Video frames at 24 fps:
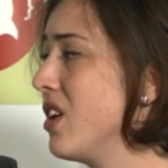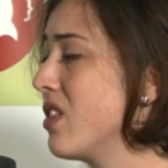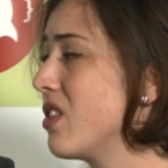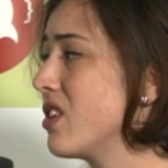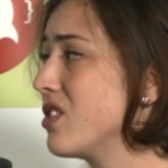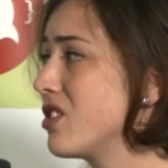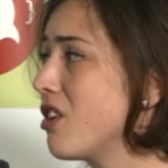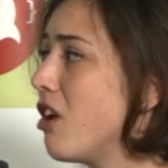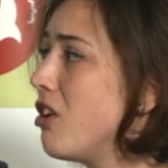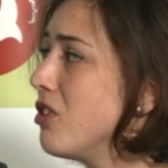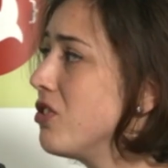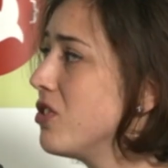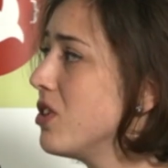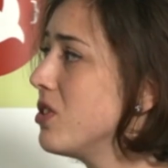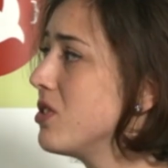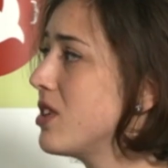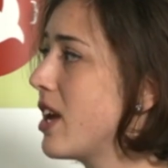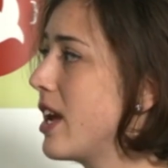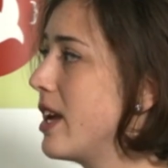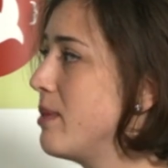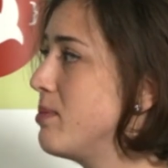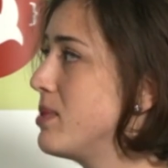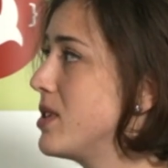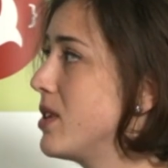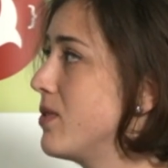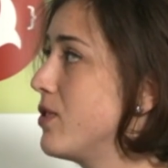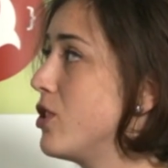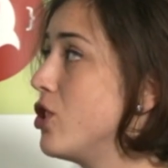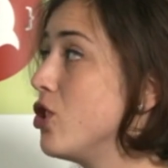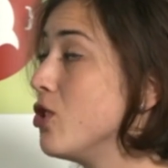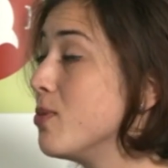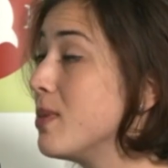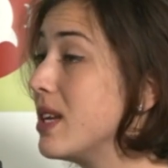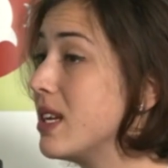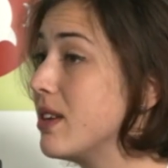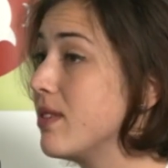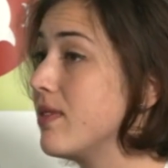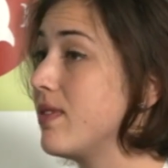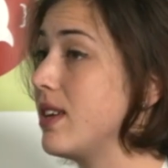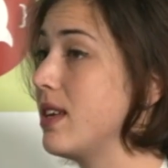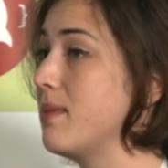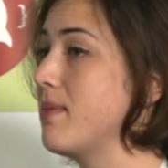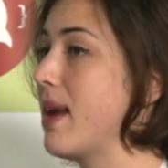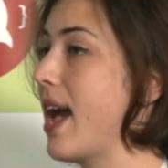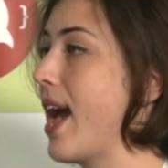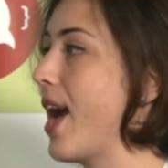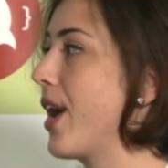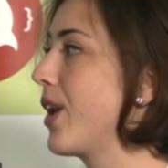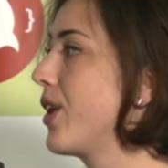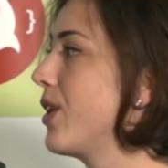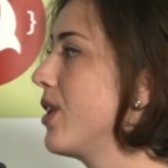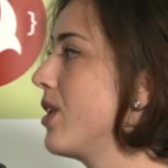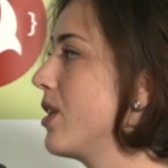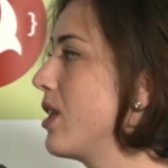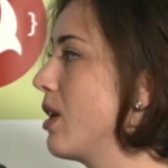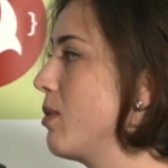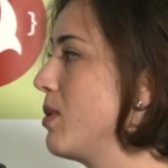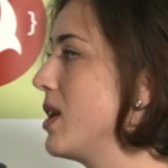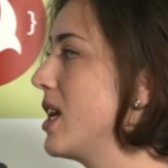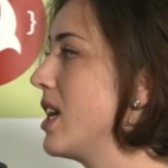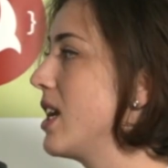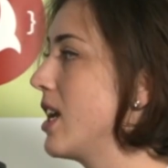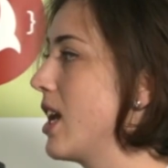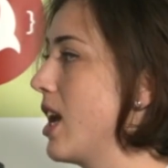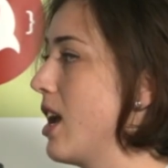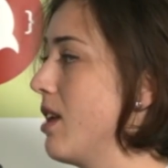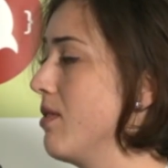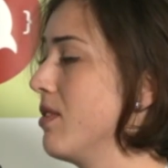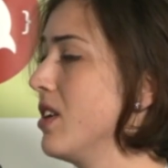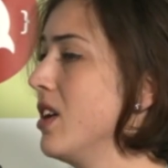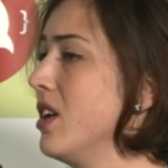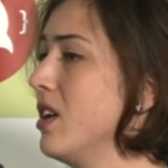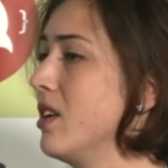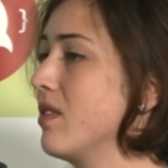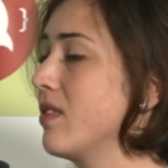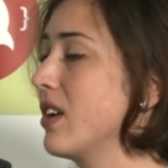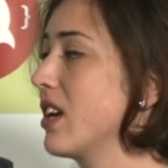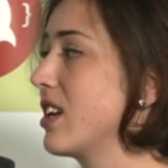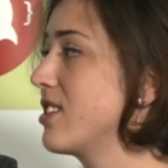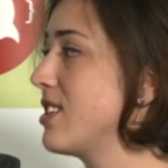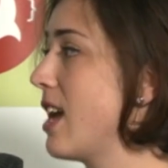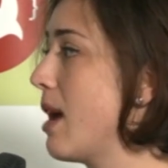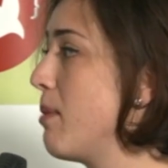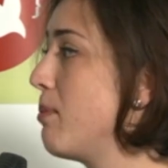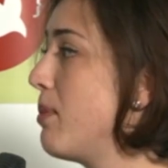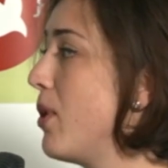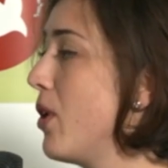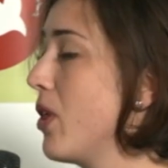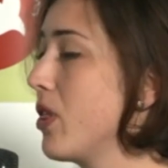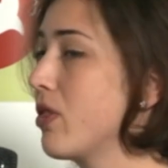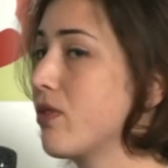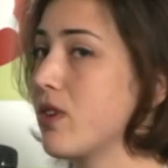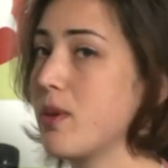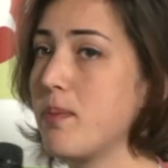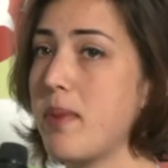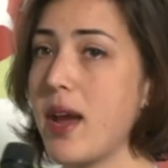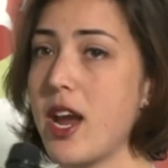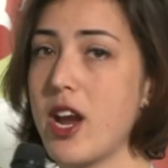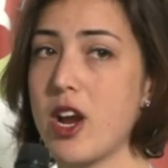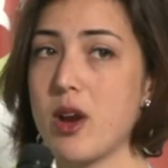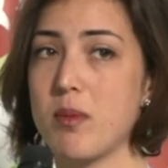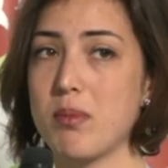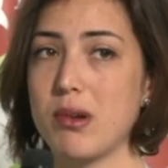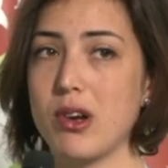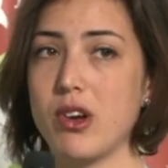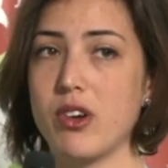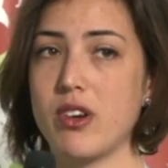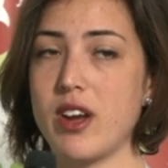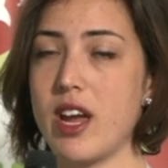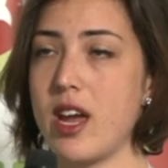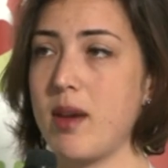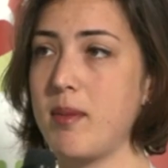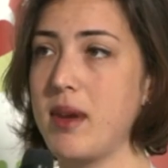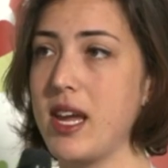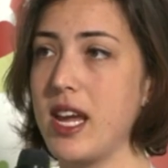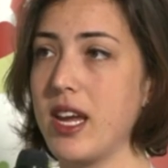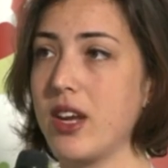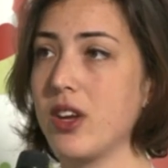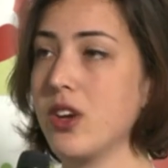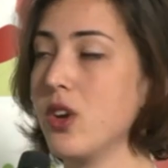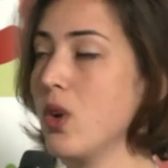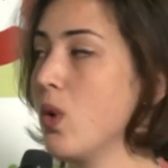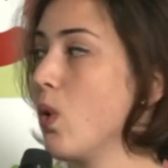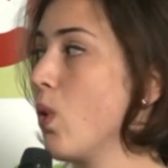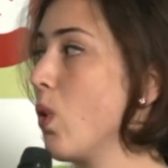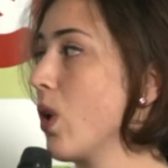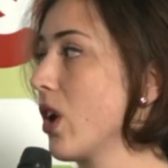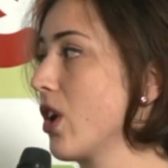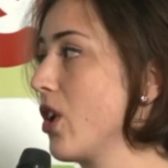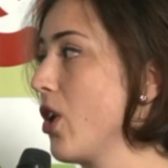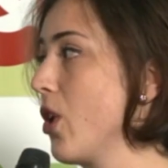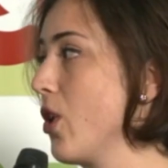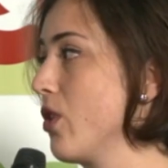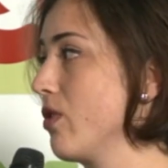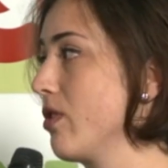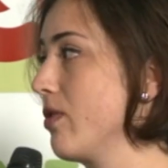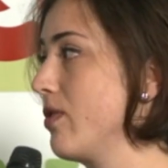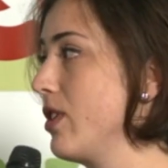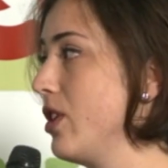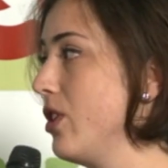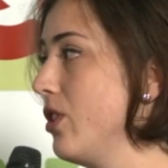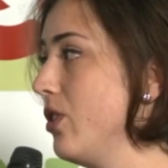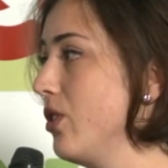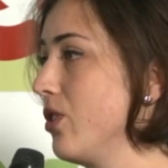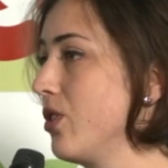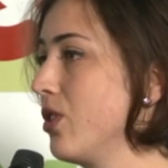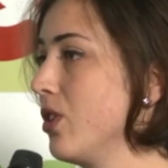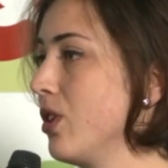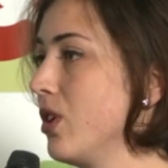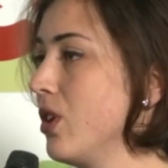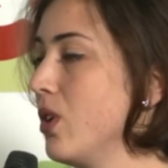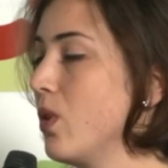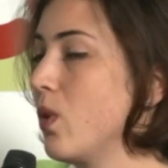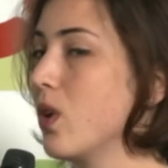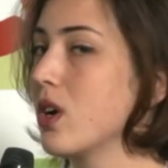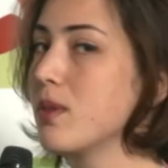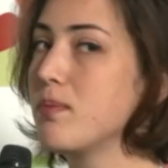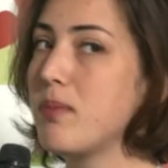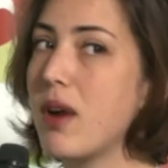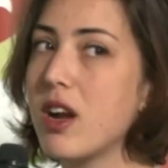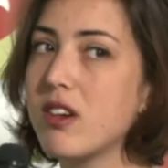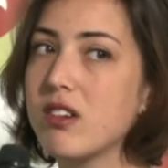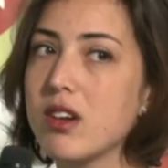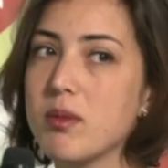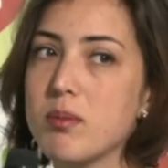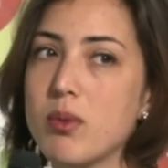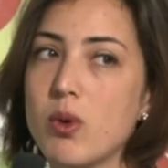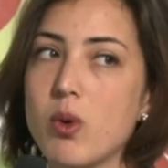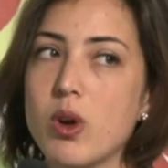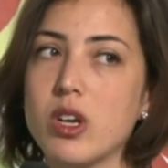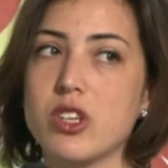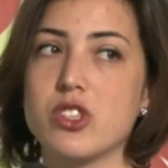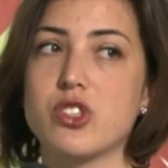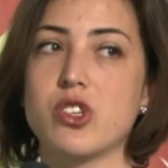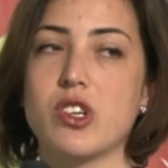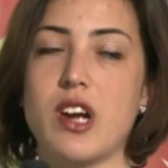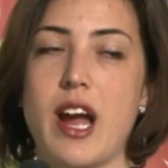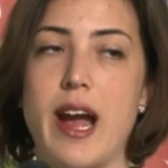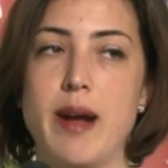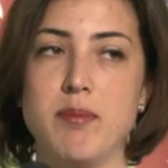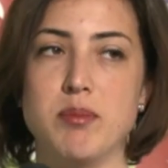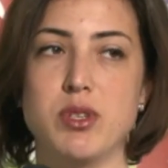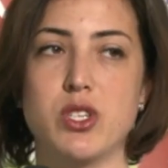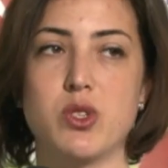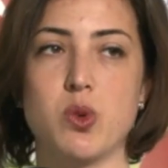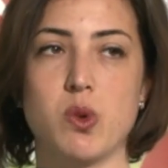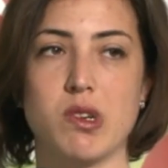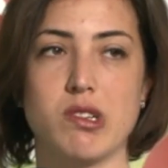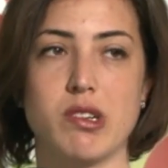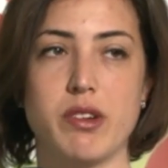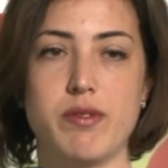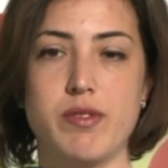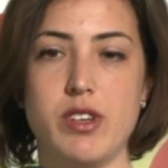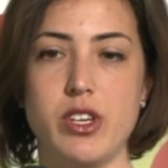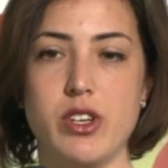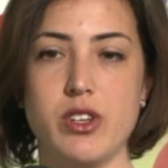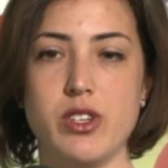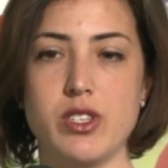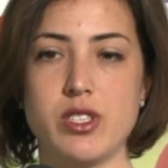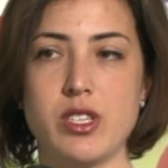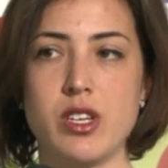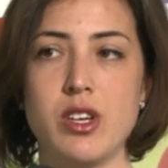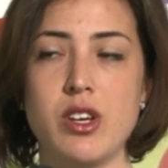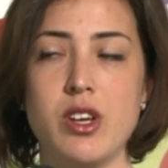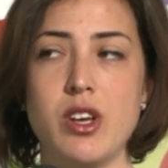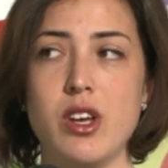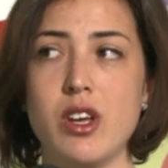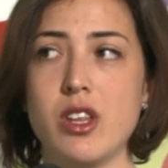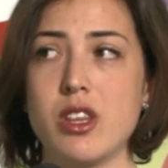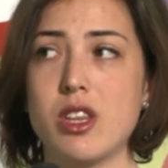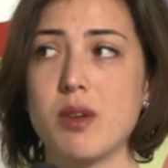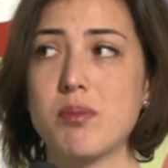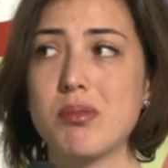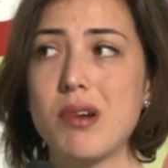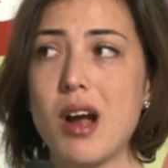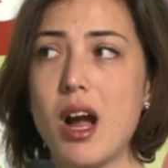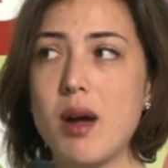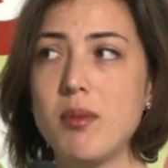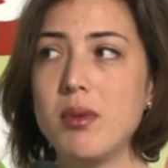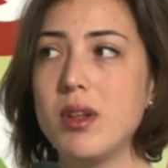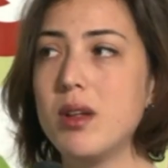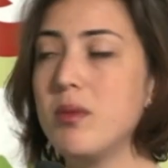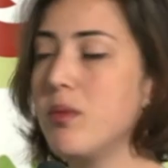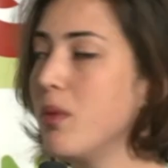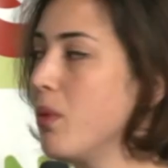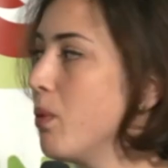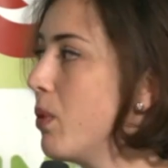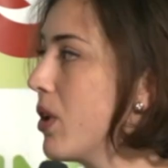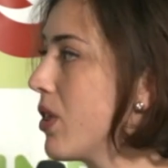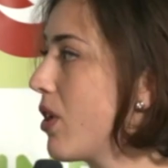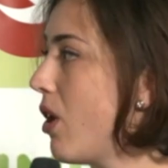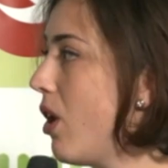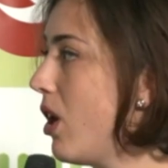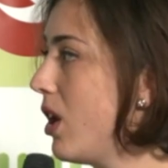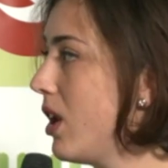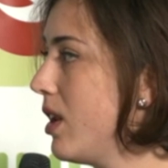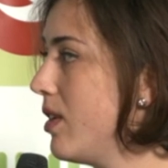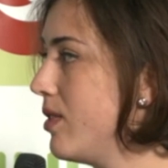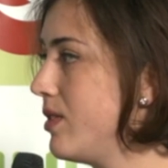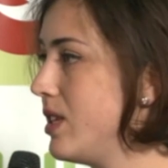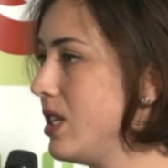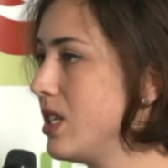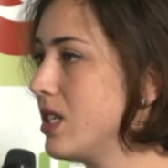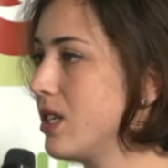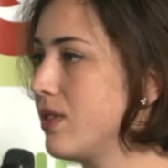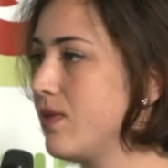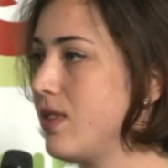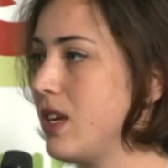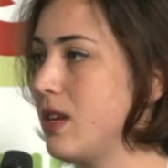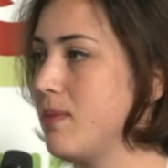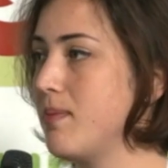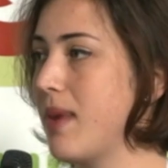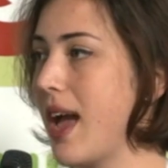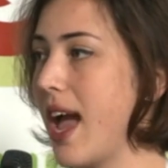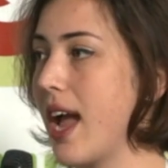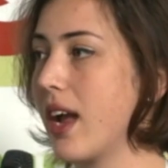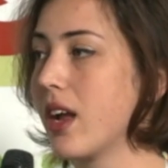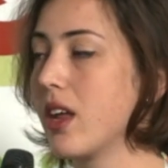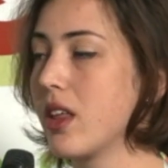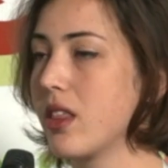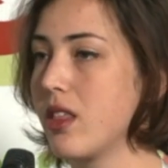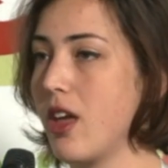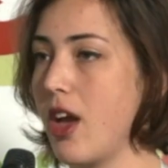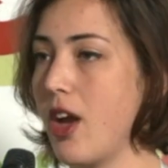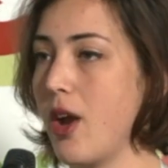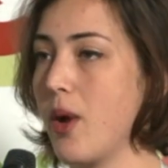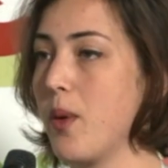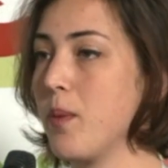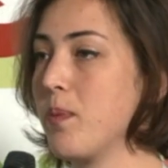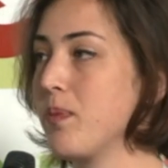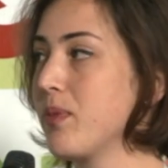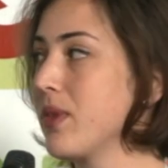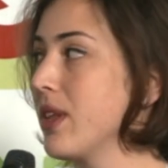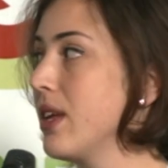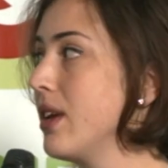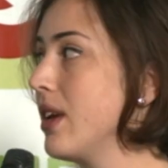There's also types of human feedback that we can give, for example, through pair programming or code reviews or bug reports or app store reviews. The problem with all of this feedback, though,